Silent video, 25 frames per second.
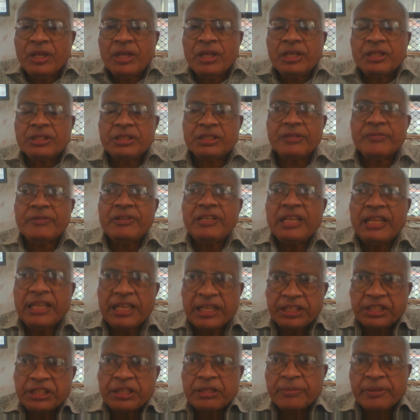Civil,
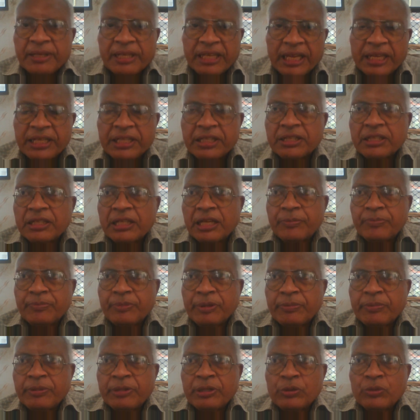electrical, mechanical are
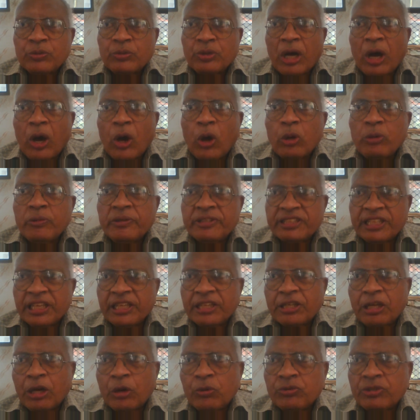people who always
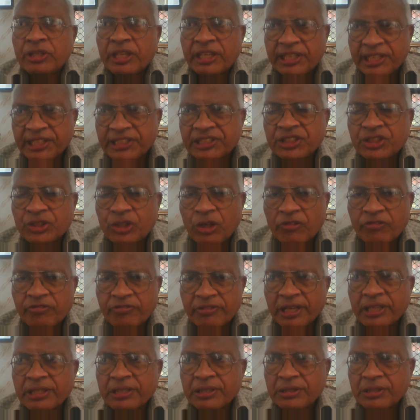encounter risks of
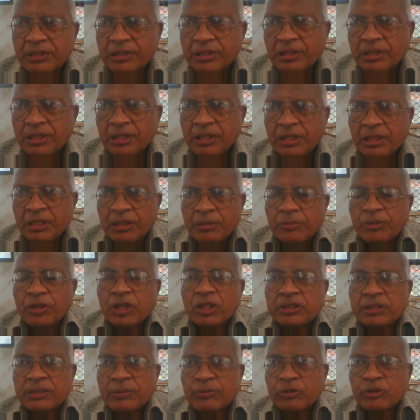work,
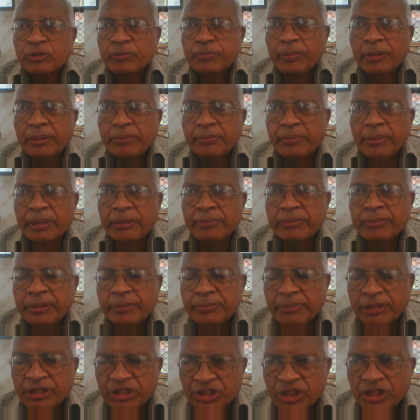because suppose
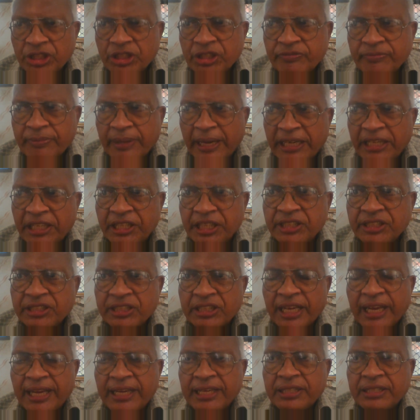machine is badly
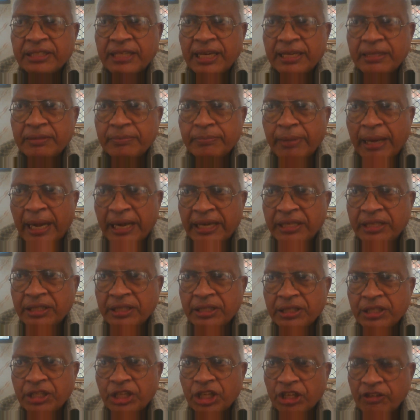designed and
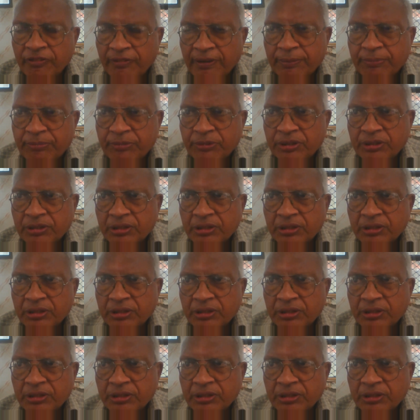badly equipped